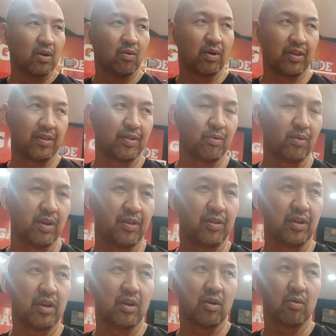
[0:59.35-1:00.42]
with
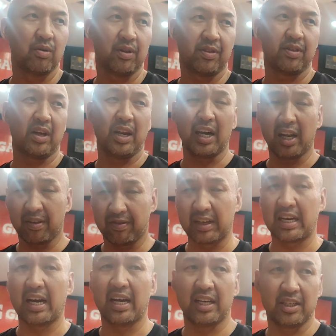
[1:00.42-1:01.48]
a lot of the
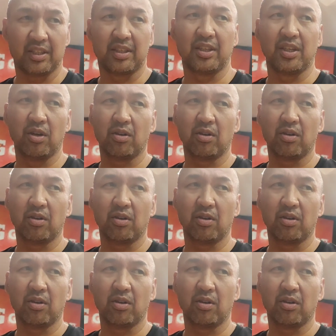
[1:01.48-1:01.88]
guys,